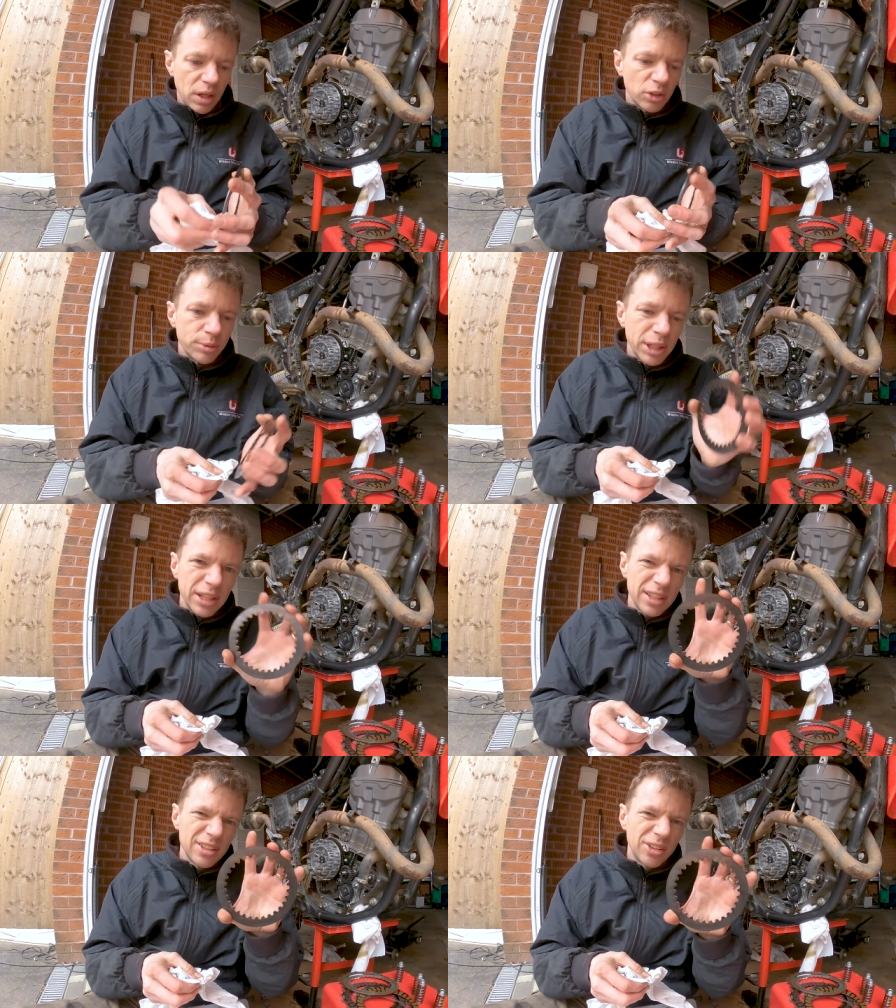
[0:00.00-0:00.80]

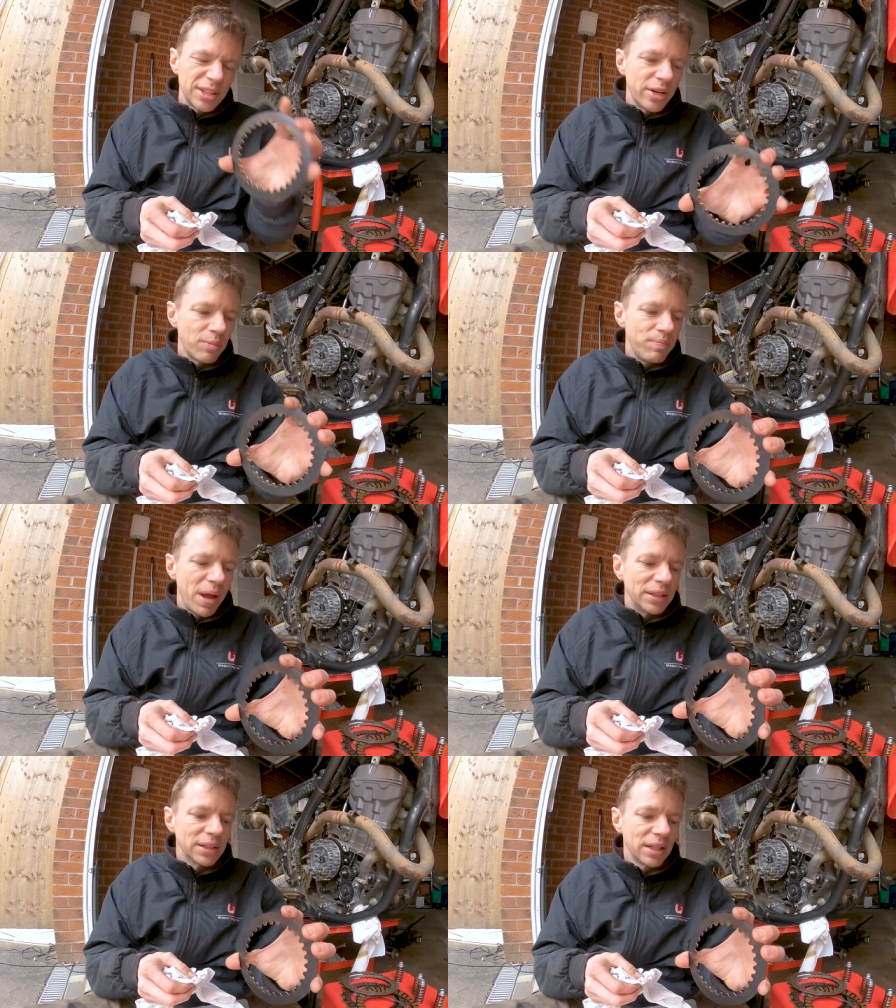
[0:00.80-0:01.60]
Ultimately, as long as they're not
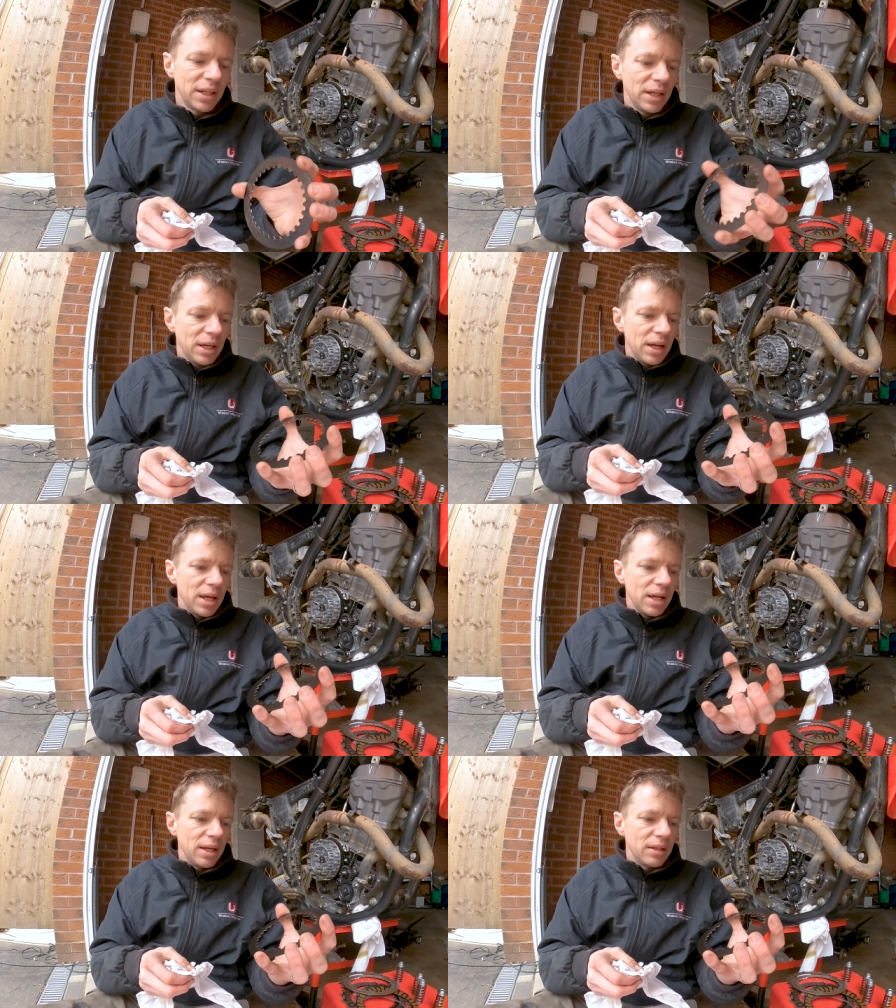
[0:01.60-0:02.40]
bent,
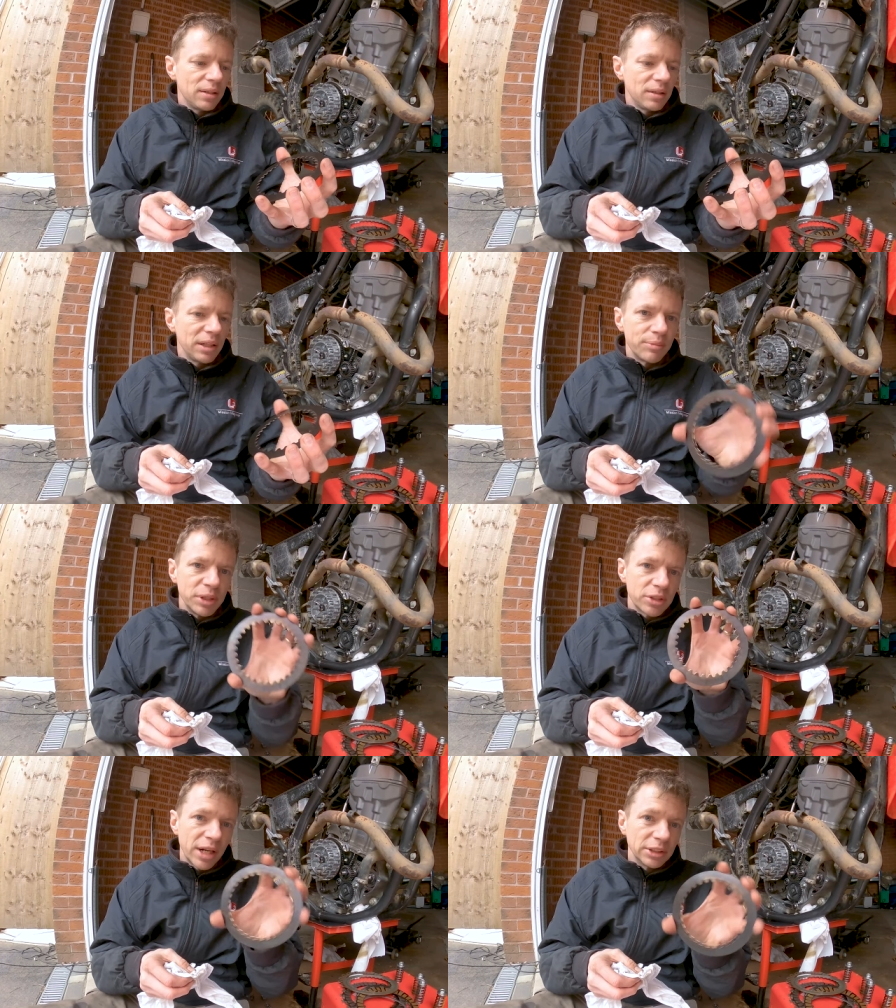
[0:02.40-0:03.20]
uh, they can
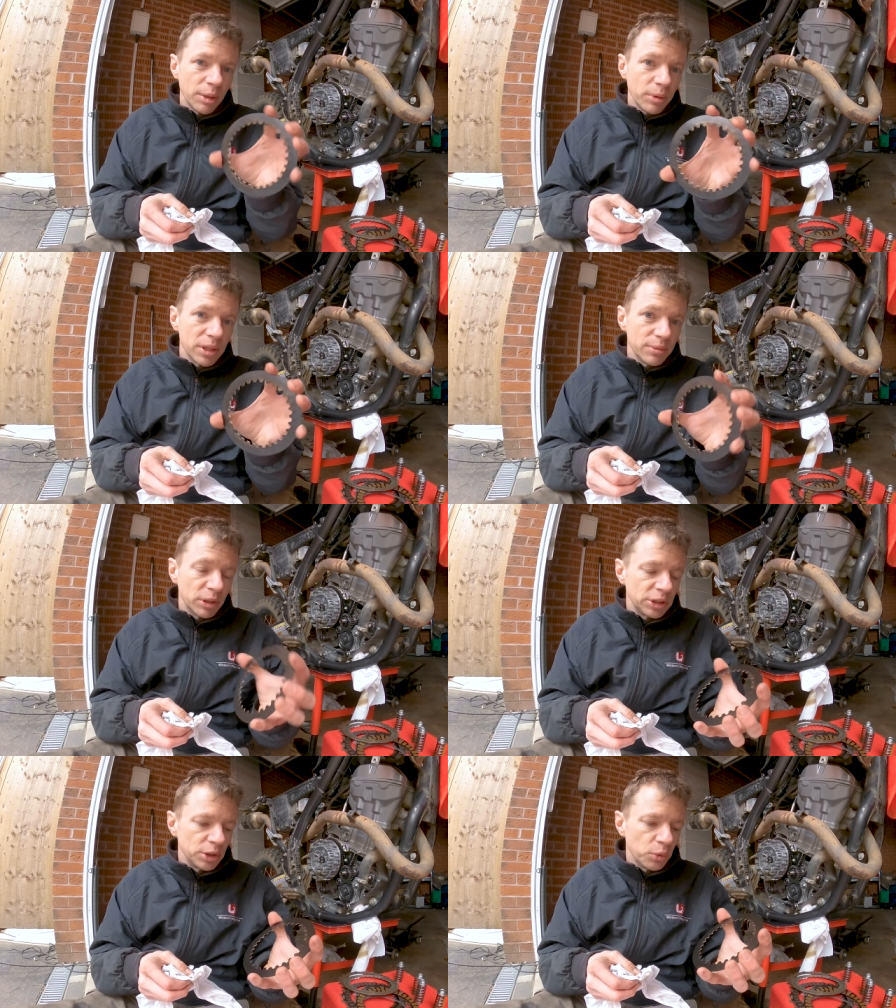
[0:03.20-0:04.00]
be scratched up as
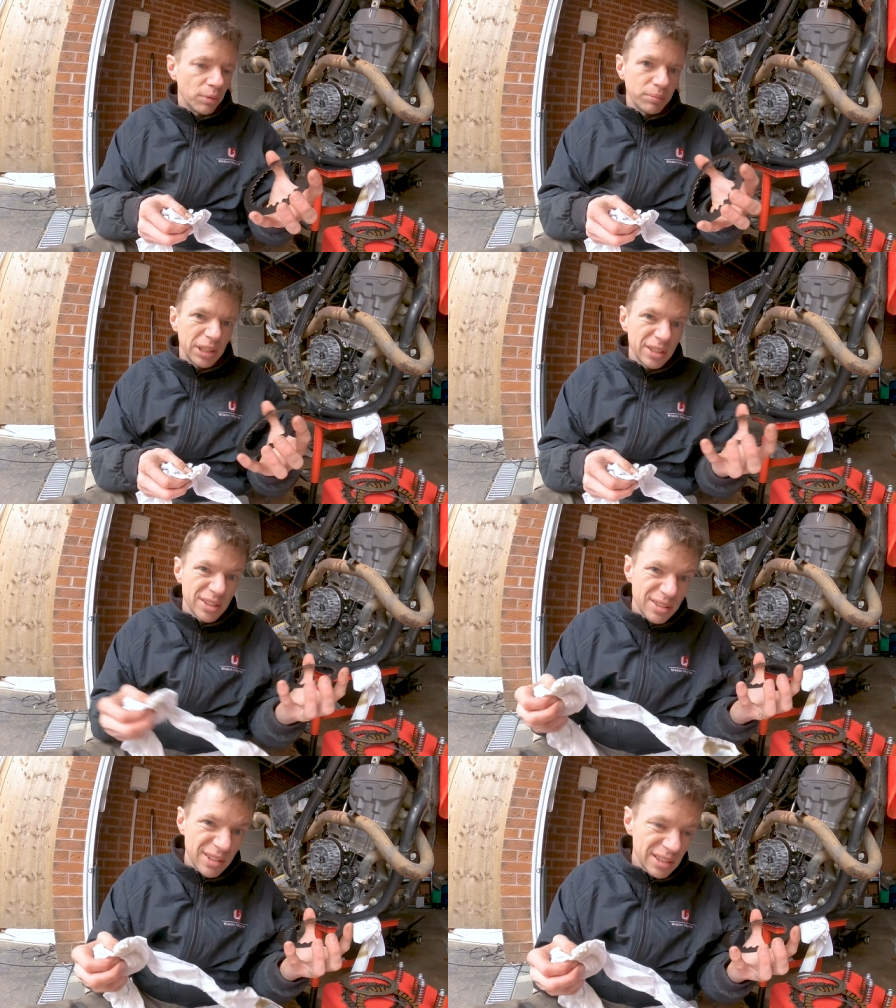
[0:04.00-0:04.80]
much as you want
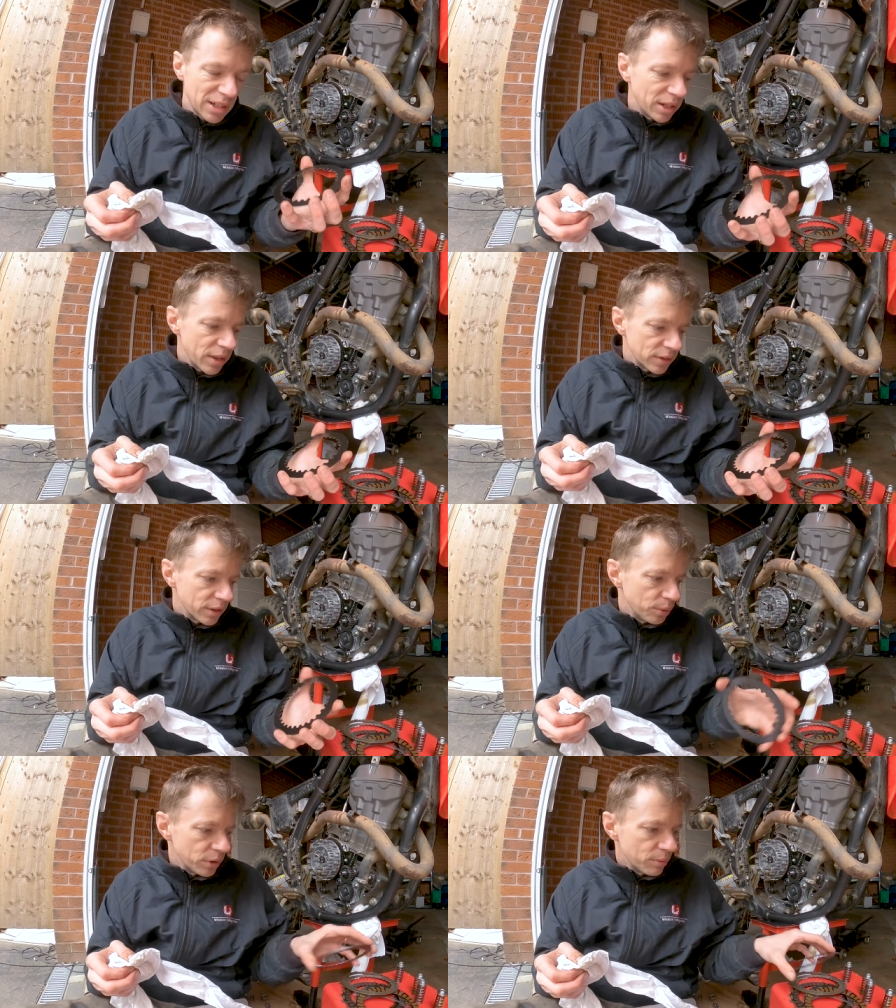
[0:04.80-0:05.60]
because that's kind of the
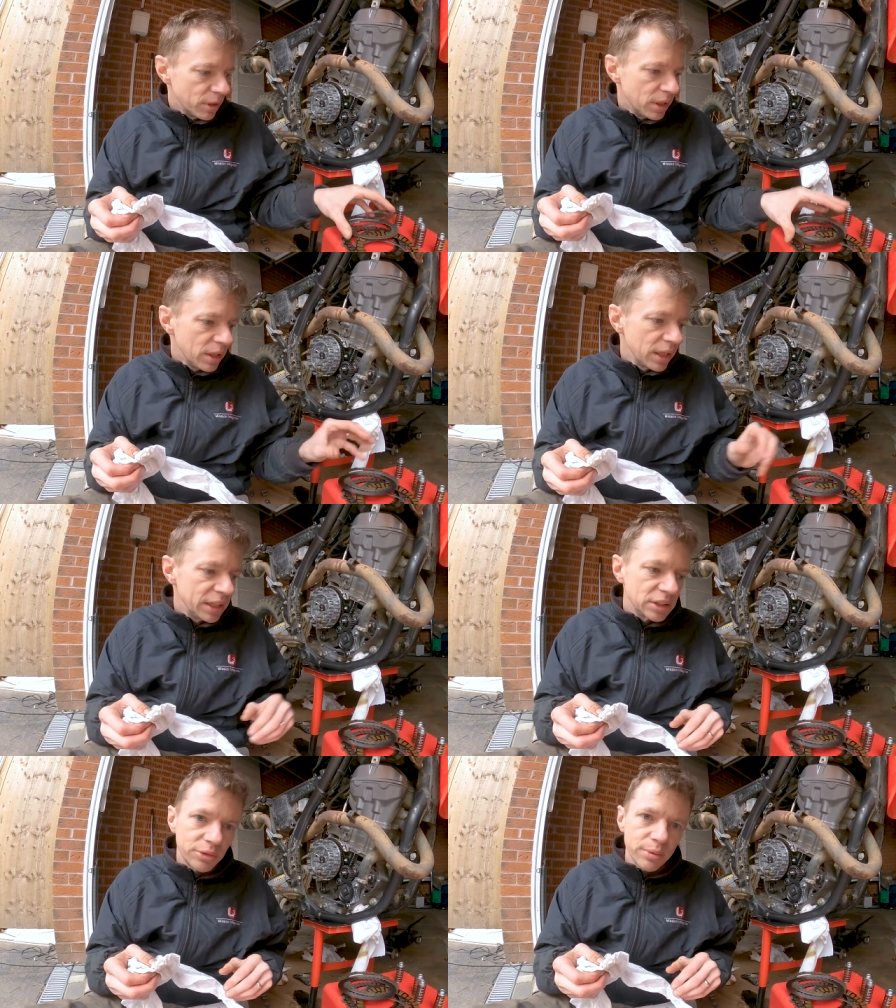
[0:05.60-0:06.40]
deal with them. They
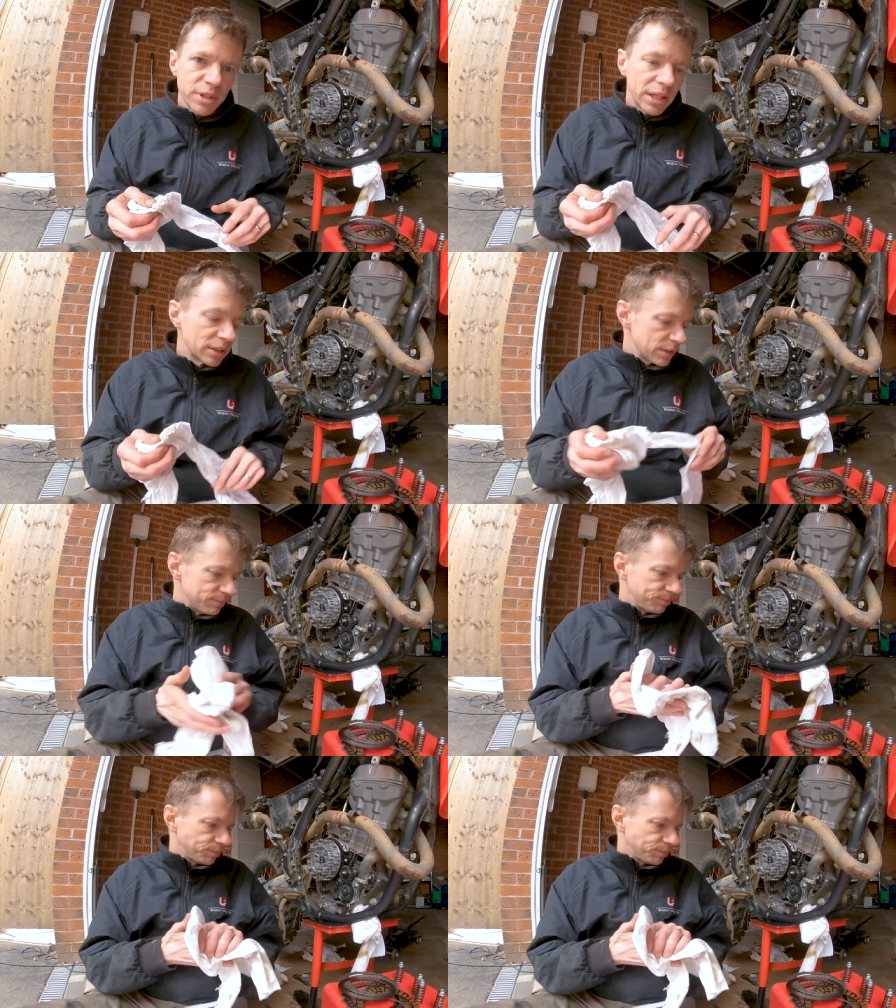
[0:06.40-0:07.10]
need to grip things.